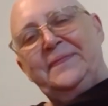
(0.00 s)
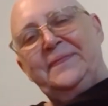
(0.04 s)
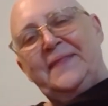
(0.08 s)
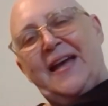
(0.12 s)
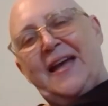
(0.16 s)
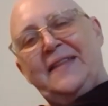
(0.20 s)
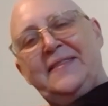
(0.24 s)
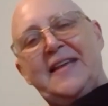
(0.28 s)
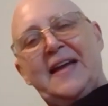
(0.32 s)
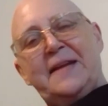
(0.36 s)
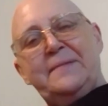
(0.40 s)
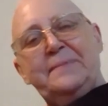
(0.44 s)

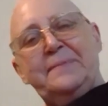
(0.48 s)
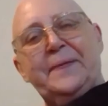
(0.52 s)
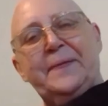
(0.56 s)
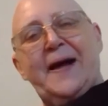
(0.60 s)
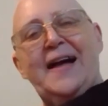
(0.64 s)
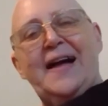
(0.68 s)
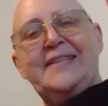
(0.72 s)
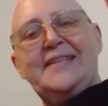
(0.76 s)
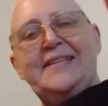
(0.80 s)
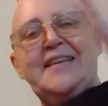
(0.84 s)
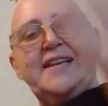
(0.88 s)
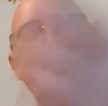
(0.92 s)
And then
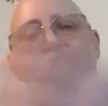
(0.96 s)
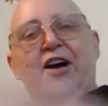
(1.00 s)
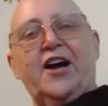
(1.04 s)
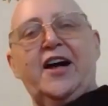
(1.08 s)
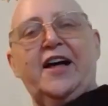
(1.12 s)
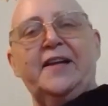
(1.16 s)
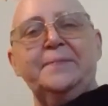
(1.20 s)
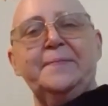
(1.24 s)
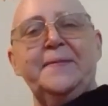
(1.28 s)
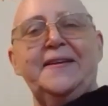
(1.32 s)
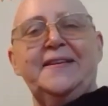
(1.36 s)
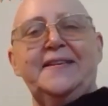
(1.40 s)
Bhante
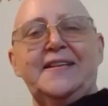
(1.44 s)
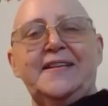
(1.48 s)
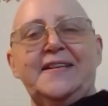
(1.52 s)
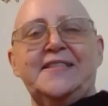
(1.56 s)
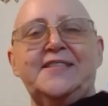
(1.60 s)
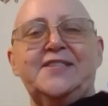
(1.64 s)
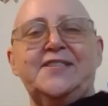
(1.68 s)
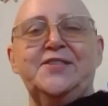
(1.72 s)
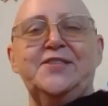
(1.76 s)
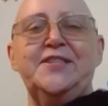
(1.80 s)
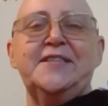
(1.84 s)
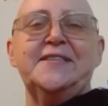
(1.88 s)
called me, and
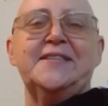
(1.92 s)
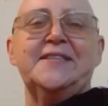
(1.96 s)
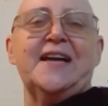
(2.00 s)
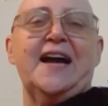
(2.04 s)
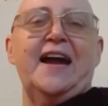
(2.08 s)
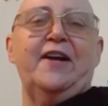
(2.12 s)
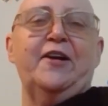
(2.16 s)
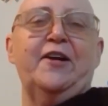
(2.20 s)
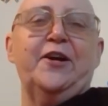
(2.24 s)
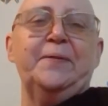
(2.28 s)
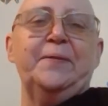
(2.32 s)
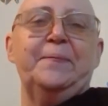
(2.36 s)
as soon as
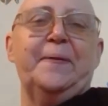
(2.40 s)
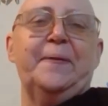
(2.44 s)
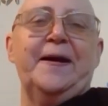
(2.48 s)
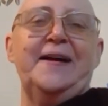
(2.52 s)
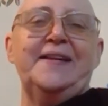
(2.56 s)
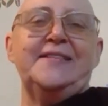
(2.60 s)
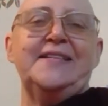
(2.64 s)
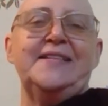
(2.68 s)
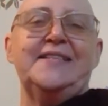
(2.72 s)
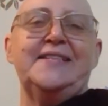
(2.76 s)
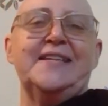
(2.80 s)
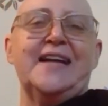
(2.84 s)
I heard
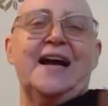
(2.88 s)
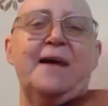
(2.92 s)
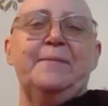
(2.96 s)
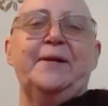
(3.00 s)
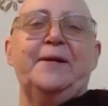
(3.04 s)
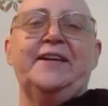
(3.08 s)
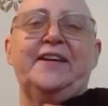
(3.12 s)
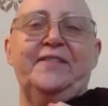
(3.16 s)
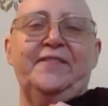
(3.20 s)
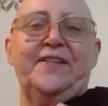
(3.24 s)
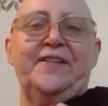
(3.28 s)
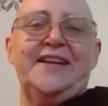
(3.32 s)
Bhante
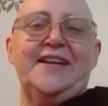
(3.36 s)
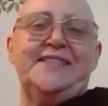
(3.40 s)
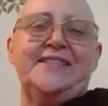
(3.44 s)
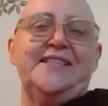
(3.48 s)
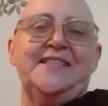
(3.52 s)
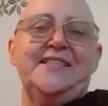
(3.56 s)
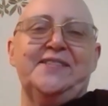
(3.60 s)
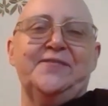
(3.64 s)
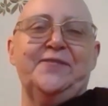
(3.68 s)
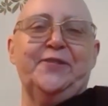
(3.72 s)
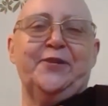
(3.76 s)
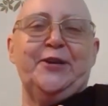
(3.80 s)

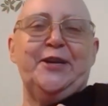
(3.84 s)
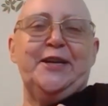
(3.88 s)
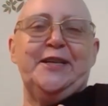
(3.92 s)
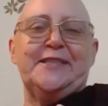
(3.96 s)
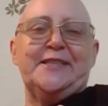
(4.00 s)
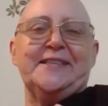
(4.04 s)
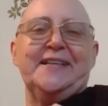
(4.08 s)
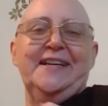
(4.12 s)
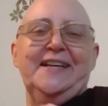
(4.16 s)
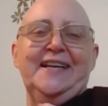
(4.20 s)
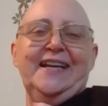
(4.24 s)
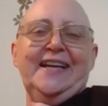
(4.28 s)
Dhammagavesi's
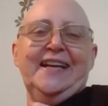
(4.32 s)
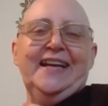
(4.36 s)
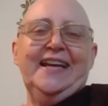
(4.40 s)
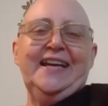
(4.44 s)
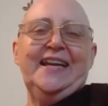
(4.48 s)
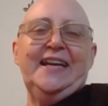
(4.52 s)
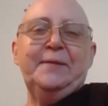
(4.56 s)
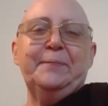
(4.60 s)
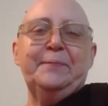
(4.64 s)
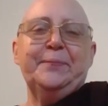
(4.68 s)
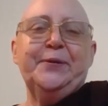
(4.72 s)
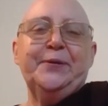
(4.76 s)
voice,
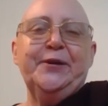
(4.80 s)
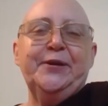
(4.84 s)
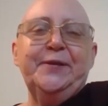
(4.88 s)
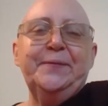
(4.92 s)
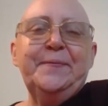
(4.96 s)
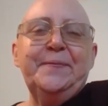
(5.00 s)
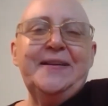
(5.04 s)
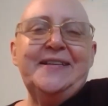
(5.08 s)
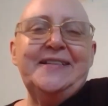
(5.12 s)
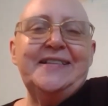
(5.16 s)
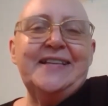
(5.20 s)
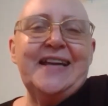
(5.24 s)
he
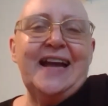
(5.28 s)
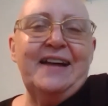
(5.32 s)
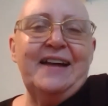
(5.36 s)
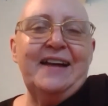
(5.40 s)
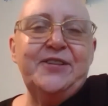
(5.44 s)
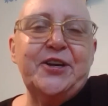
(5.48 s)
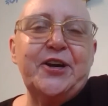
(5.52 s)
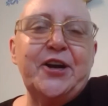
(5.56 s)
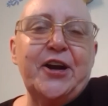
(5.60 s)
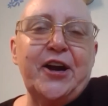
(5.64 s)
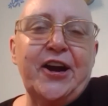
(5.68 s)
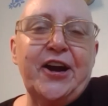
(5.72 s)
pulled me down
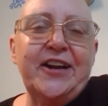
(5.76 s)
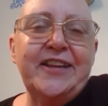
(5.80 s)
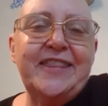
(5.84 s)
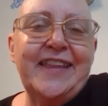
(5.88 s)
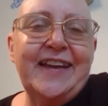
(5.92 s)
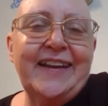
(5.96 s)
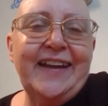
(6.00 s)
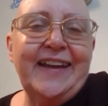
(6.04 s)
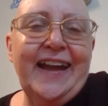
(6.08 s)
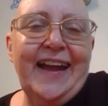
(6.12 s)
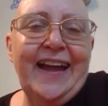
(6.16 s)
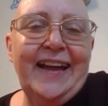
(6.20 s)
to earth
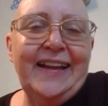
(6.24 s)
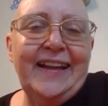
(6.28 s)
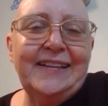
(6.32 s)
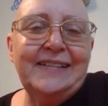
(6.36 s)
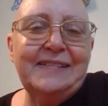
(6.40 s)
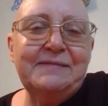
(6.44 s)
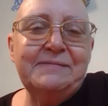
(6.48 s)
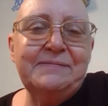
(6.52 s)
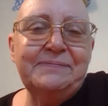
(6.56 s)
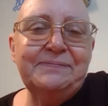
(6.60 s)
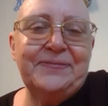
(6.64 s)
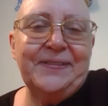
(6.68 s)

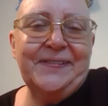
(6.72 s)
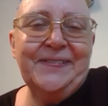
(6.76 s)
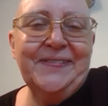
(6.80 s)
again,